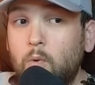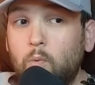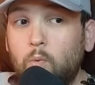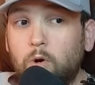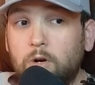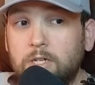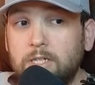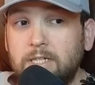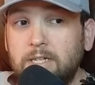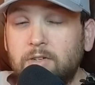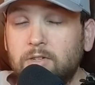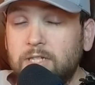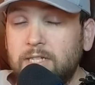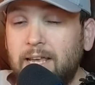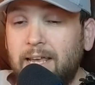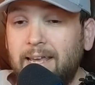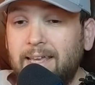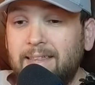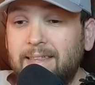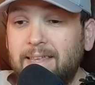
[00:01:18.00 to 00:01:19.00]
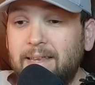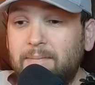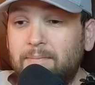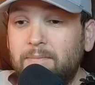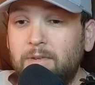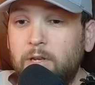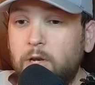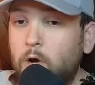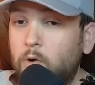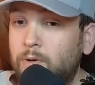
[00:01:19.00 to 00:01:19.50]
we're still saying that,
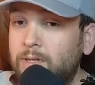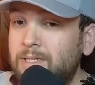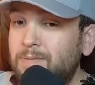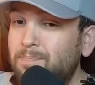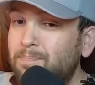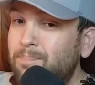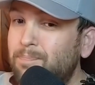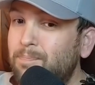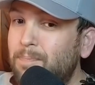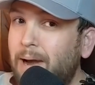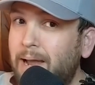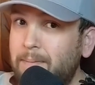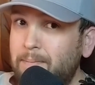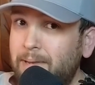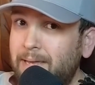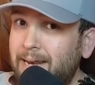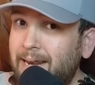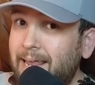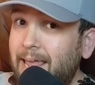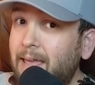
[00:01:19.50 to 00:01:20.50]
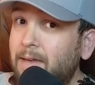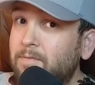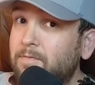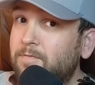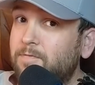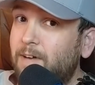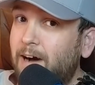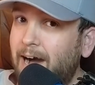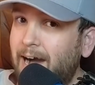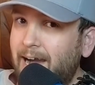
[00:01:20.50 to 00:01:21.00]
it might be in a game
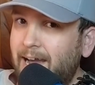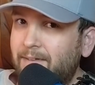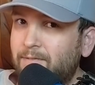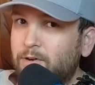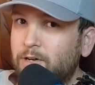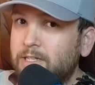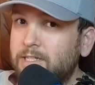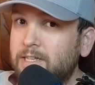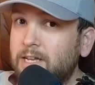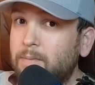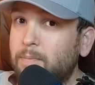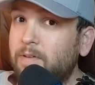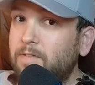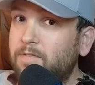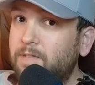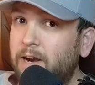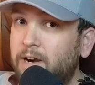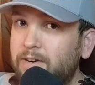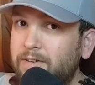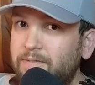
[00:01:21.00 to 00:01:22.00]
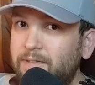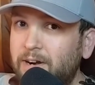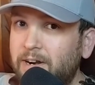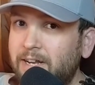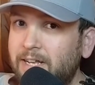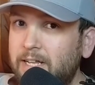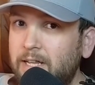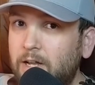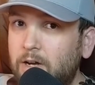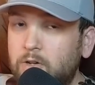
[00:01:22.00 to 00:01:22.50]
5 or it's going to be very, very
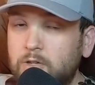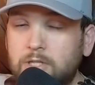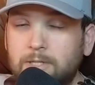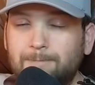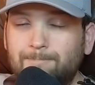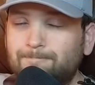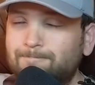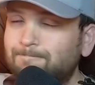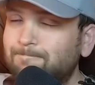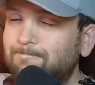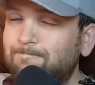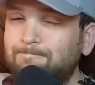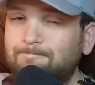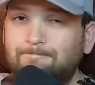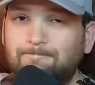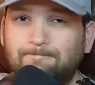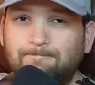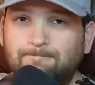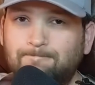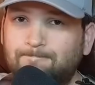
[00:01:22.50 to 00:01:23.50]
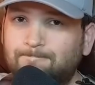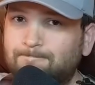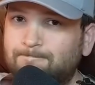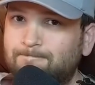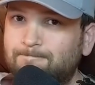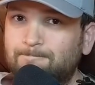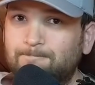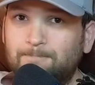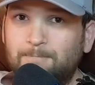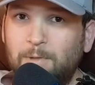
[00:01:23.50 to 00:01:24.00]
close.
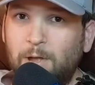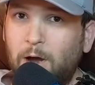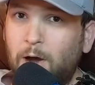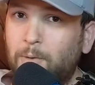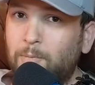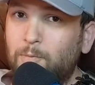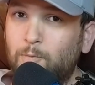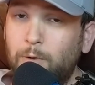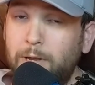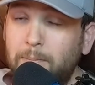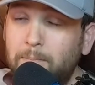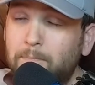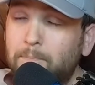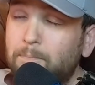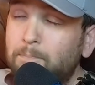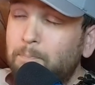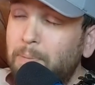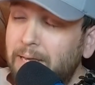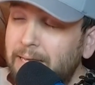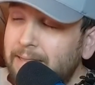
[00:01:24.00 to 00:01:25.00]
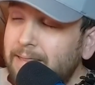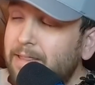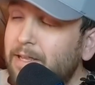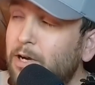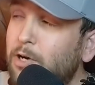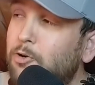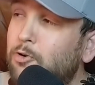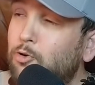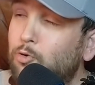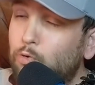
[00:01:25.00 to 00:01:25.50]
No, we beat
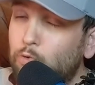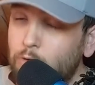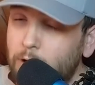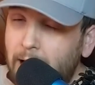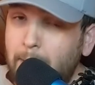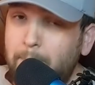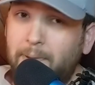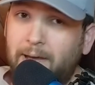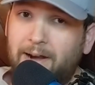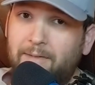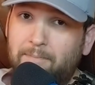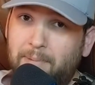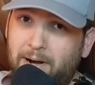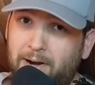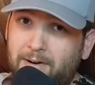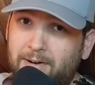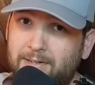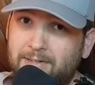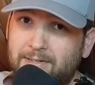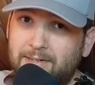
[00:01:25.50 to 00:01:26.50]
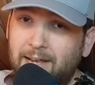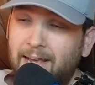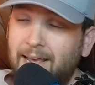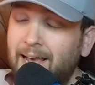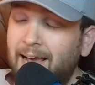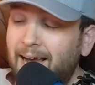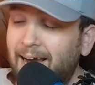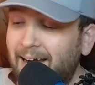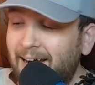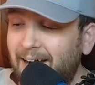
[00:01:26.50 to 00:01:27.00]
the crap out of Paris.
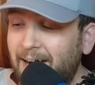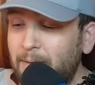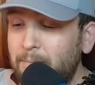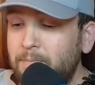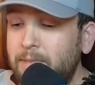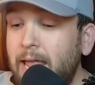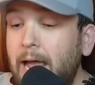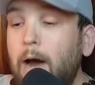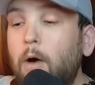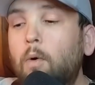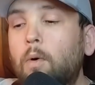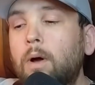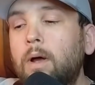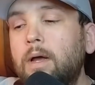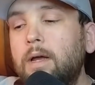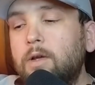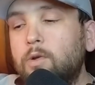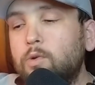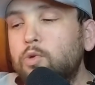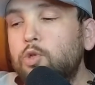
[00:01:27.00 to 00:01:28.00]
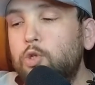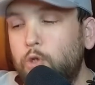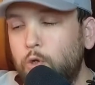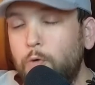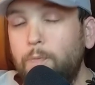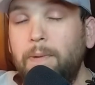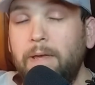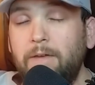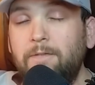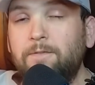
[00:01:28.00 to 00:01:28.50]
Now, to
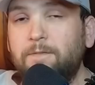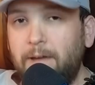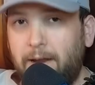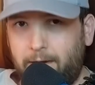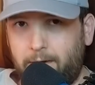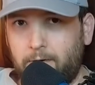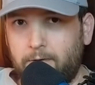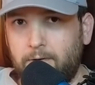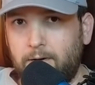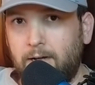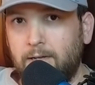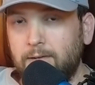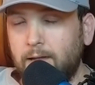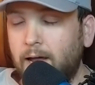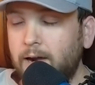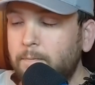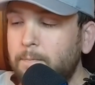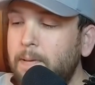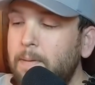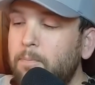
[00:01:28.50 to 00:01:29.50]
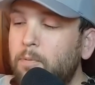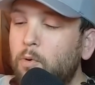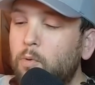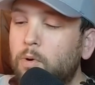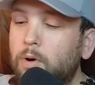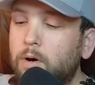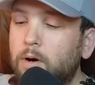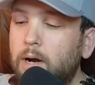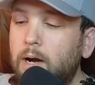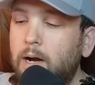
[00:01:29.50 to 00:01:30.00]
be fair, a lot of people
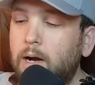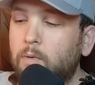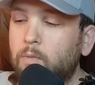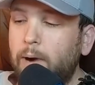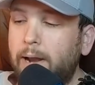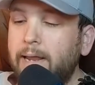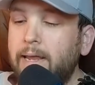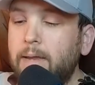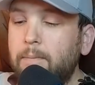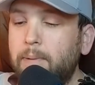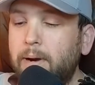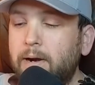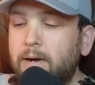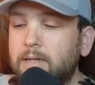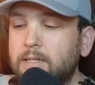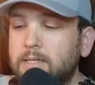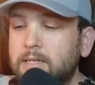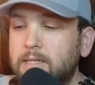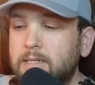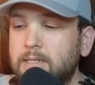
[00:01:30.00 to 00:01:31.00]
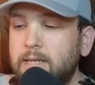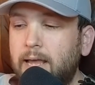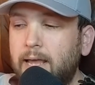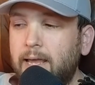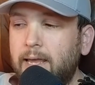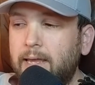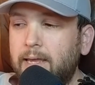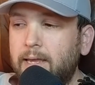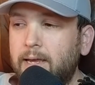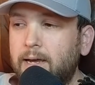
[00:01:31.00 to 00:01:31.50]
were ranking Paris as
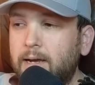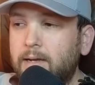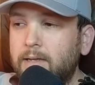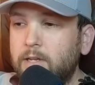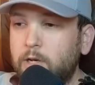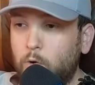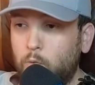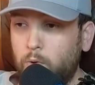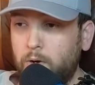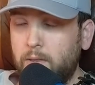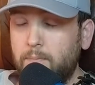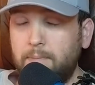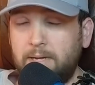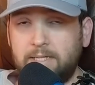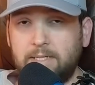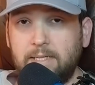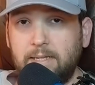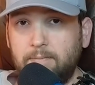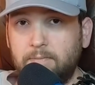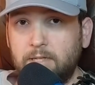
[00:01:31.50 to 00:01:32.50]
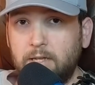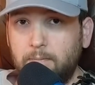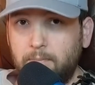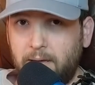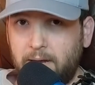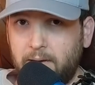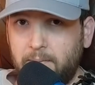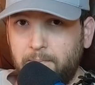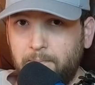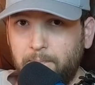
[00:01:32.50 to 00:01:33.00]
one of the best teams in the
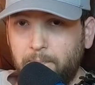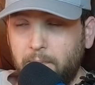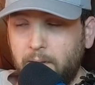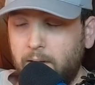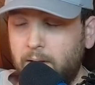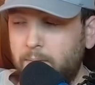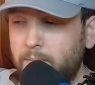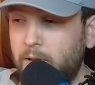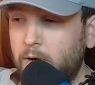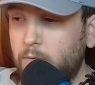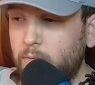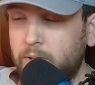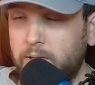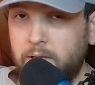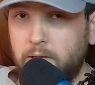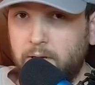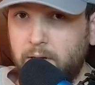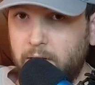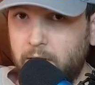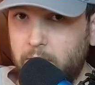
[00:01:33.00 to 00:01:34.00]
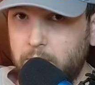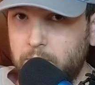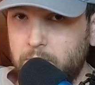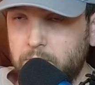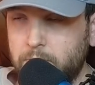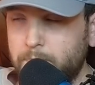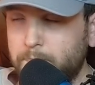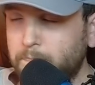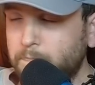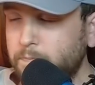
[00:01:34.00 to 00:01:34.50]
meta. They were really good at
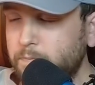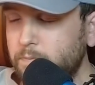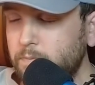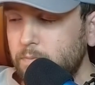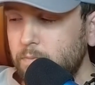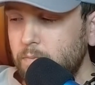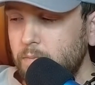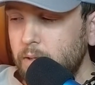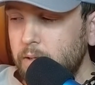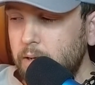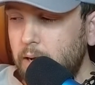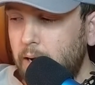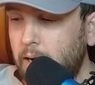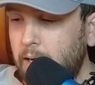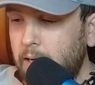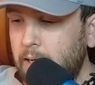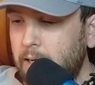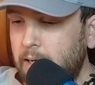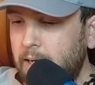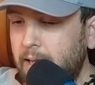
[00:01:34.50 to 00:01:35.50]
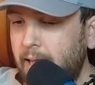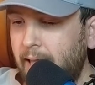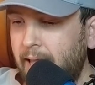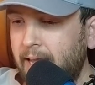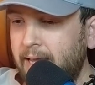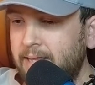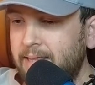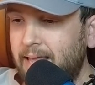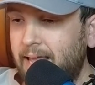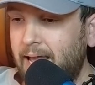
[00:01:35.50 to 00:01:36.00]
goats.
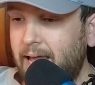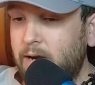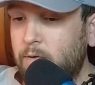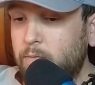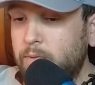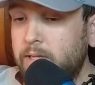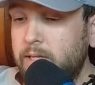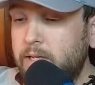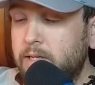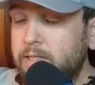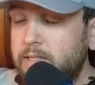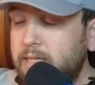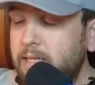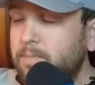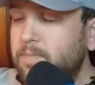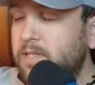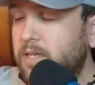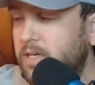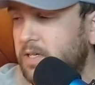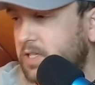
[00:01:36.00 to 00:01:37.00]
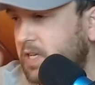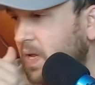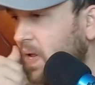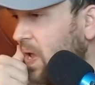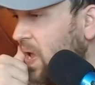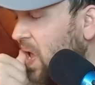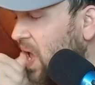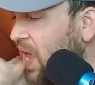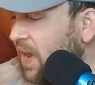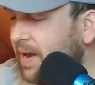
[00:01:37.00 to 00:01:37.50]
And they had really good team synergy.
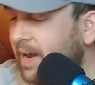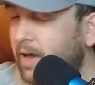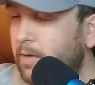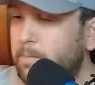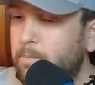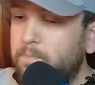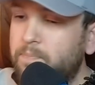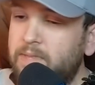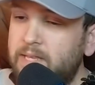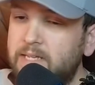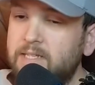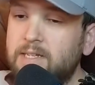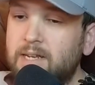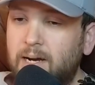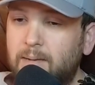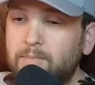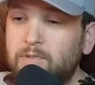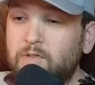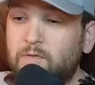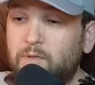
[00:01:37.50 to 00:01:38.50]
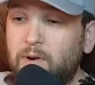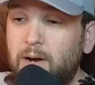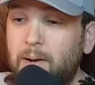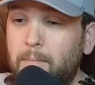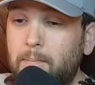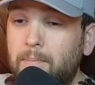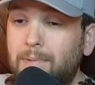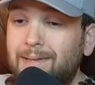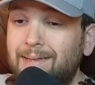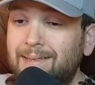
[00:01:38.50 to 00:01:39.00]
Now, this comes
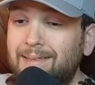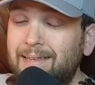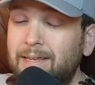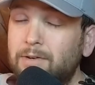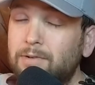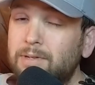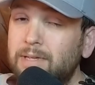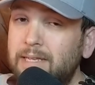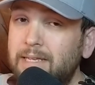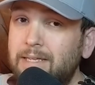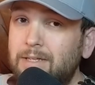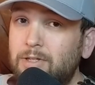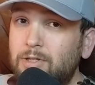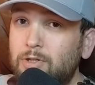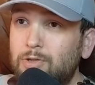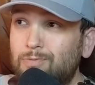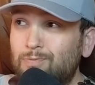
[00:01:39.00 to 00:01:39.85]
from literally